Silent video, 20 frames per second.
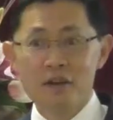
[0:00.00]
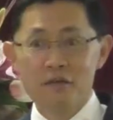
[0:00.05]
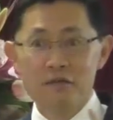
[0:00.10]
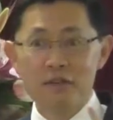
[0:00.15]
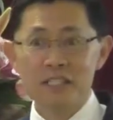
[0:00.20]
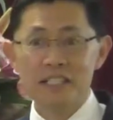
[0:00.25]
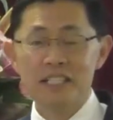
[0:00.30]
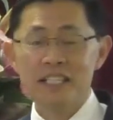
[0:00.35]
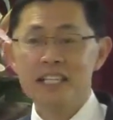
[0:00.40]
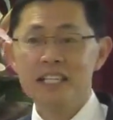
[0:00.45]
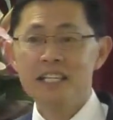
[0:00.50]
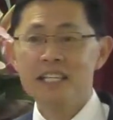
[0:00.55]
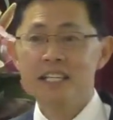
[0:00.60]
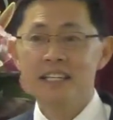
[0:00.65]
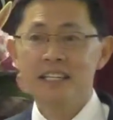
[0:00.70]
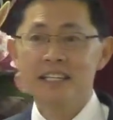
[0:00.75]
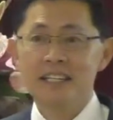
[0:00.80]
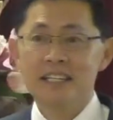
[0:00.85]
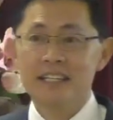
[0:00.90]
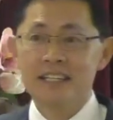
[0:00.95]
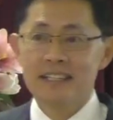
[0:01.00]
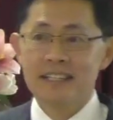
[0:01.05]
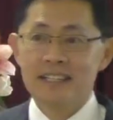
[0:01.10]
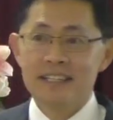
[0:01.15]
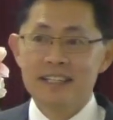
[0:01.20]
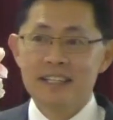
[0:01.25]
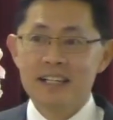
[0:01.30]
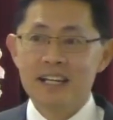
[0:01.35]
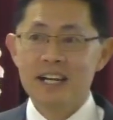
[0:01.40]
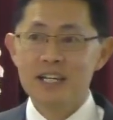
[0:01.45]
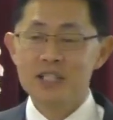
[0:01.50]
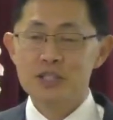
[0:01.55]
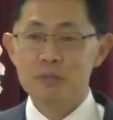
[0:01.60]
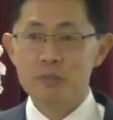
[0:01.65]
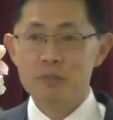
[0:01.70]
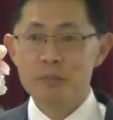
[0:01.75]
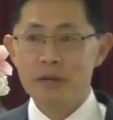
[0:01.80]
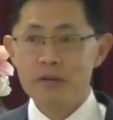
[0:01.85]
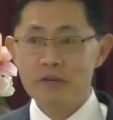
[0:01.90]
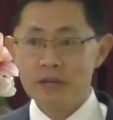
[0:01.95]
Firstly, a
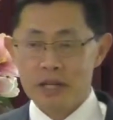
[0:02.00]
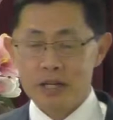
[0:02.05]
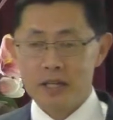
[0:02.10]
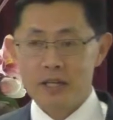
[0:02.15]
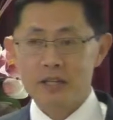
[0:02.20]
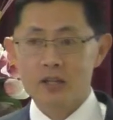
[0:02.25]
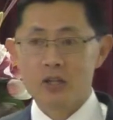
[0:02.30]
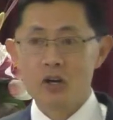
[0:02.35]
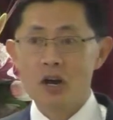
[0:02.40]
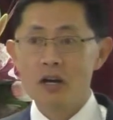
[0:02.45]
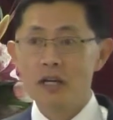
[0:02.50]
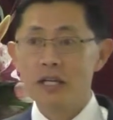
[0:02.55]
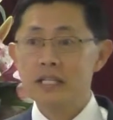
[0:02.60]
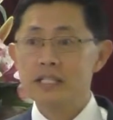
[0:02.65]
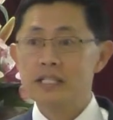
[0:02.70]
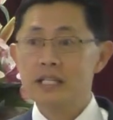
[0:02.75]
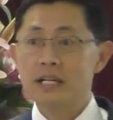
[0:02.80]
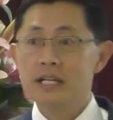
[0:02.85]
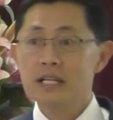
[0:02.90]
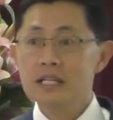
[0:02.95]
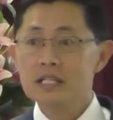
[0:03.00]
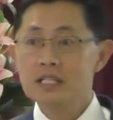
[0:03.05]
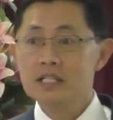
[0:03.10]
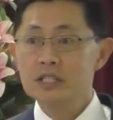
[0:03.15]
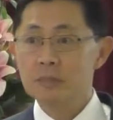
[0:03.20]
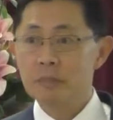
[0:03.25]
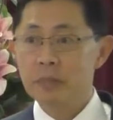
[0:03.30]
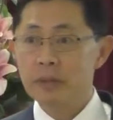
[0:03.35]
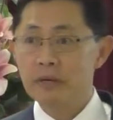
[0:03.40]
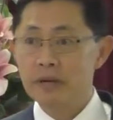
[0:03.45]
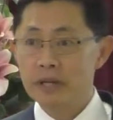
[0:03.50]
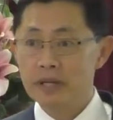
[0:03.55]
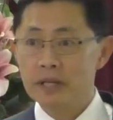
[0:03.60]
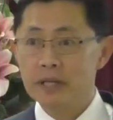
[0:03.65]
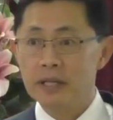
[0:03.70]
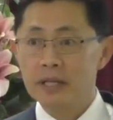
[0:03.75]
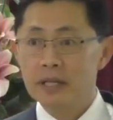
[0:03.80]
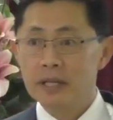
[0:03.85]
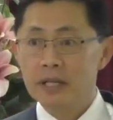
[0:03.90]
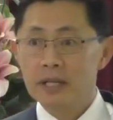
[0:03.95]
spirit. God is a
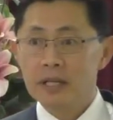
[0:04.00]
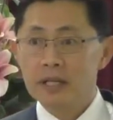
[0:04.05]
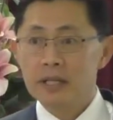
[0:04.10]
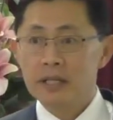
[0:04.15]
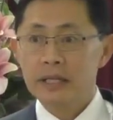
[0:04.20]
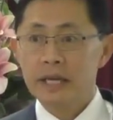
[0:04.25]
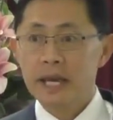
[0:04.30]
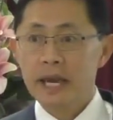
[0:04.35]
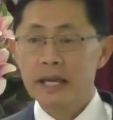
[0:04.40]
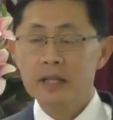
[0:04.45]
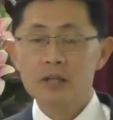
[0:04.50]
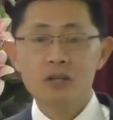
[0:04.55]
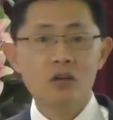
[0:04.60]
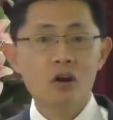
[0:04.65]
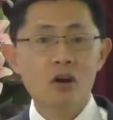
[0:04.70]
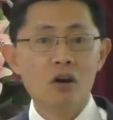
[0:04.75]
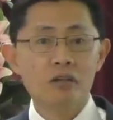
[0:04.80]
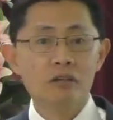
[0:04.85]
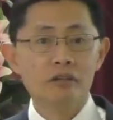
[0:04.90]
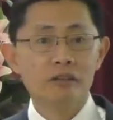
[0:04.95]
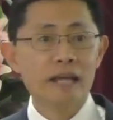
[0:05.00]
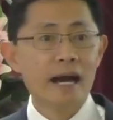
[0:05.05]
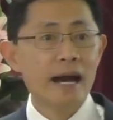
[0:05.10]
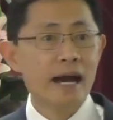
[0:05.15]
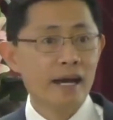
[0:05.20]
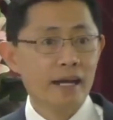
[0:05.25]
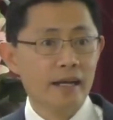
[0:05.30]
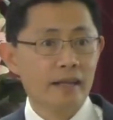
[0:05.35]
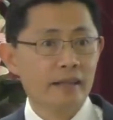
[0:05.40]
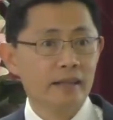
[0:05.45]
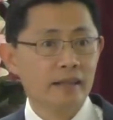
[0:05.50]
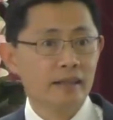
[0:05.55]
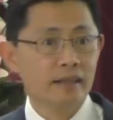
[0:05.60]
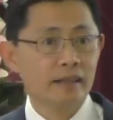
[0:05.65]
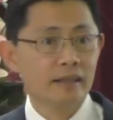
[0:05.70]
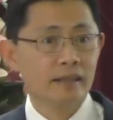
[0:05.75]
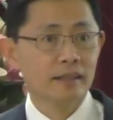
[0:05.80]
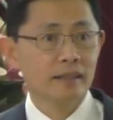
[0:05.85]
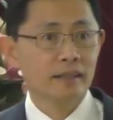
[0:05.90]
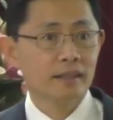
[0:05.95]
spirit. Can God die?
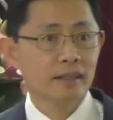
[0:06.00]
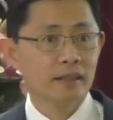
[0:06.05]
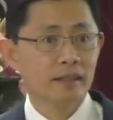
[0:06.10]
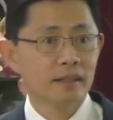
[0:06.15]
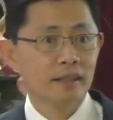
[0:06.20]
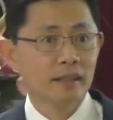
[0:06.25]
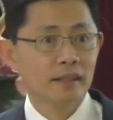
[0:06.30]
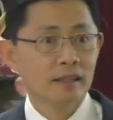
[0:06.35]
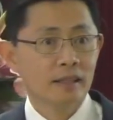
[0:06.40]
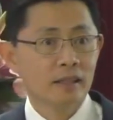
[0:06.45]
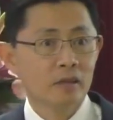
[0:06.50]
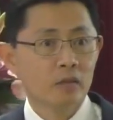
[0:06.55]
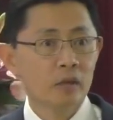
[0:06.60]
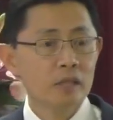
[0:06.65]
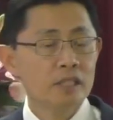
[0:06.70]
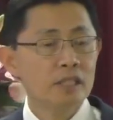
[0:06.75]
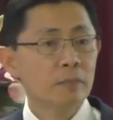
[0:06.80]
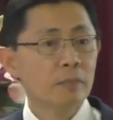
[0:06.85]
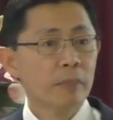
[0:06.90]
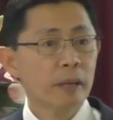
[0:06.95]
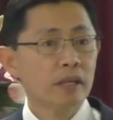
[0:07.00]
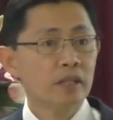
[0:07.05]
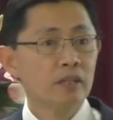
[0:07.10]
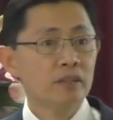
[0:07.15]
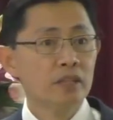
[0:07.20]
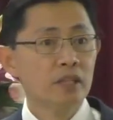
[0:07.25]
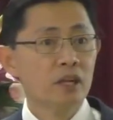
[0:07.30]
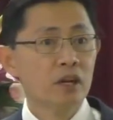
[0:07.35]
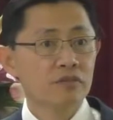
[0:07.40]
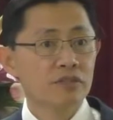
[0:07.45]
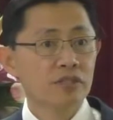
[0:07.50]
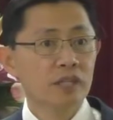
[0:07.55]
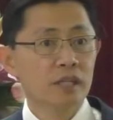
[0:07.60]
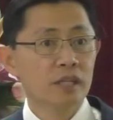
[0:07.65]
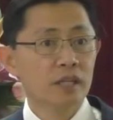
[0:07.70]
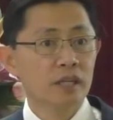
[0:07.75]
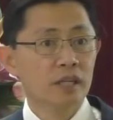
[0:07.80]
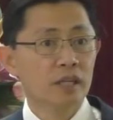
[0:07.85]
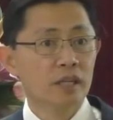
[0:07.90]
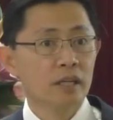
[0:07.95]
What is the penalty of
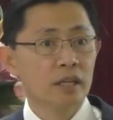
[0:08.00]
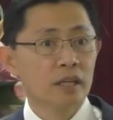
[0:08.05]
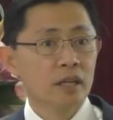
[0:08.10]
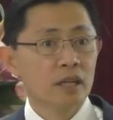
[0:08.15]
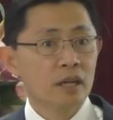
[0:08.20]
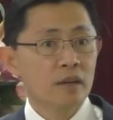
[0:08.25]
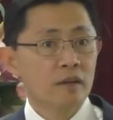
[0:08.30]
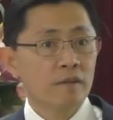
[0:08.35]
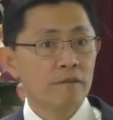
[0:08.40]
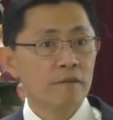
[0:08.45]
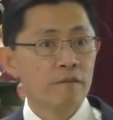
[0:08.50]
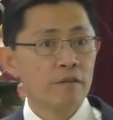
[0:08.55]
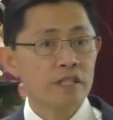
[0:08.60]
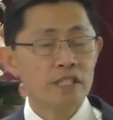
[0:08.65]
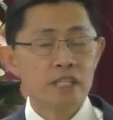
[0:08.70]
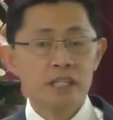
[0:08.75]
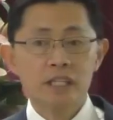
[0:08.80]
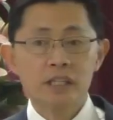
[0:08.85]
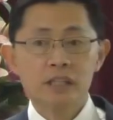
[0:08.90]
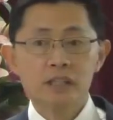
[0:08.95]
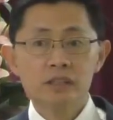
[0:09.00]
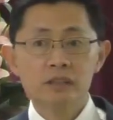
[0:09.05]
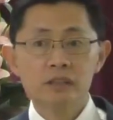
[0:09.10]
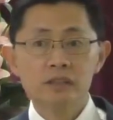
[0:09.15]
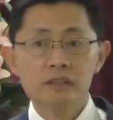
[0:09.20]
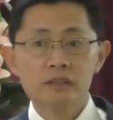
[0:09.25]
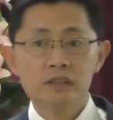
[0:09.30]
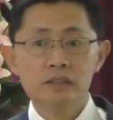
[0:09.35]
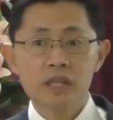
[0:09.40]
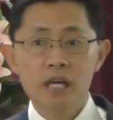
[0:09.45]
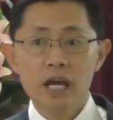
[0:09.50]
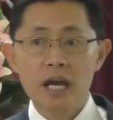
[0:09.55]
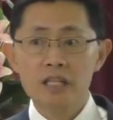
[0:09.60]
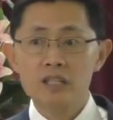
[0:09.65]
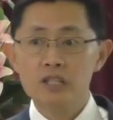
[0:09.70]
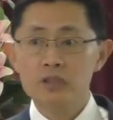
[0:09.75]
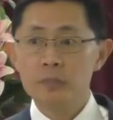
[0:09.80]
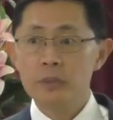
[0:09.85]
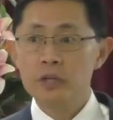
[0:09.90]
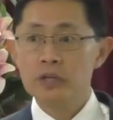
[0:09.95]
sin? Physical
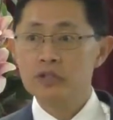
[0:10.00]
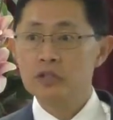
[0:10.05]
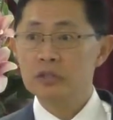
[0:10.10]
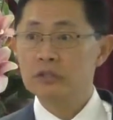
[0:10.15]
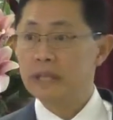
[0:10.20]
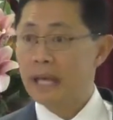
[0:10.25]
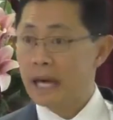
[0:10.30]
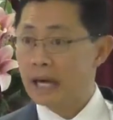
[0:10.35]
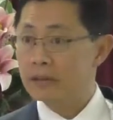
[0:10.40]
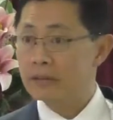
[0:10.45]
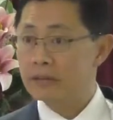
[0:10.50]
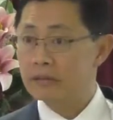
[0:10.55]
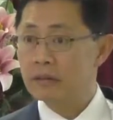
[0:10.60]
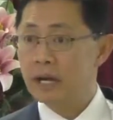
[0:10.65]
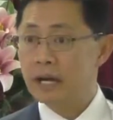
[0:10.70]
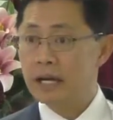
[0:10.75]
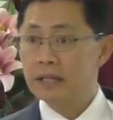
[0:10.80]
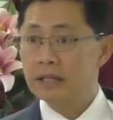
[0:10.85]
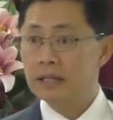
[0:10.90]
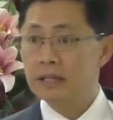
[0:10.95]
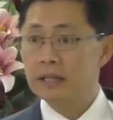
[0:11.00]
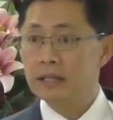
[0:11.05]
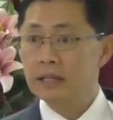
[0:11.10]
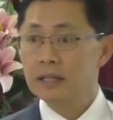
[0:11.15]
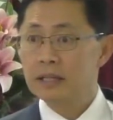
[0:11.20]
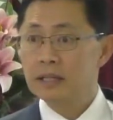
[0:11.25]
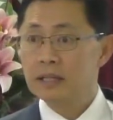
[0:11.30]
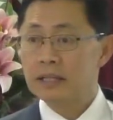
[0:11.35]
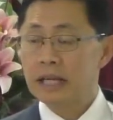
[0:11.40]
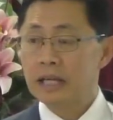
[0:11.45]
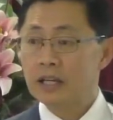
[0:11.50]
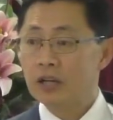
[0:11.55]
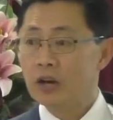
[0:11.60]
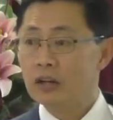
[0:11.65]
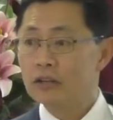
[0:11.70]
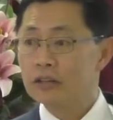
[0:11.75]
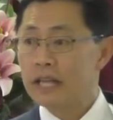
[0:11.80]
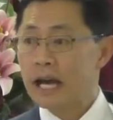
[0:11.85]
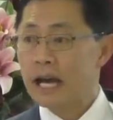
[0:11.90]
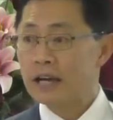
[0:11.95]
and spiritual death, right? Can
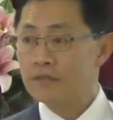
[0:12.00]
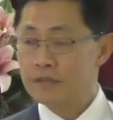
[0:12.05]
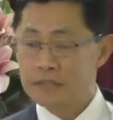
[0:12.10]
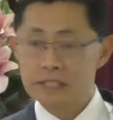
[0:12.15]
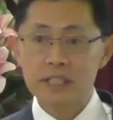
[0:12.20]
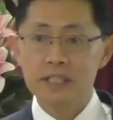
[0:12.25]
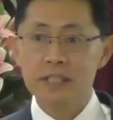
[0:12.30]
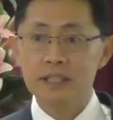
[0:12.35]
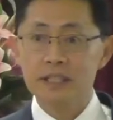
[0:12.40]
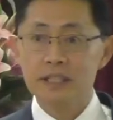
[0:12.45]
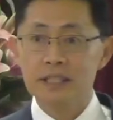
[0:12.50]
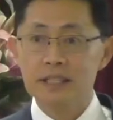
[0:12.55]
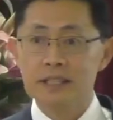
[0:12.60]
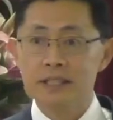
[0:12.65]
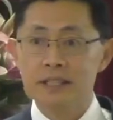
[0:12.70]
God die physically?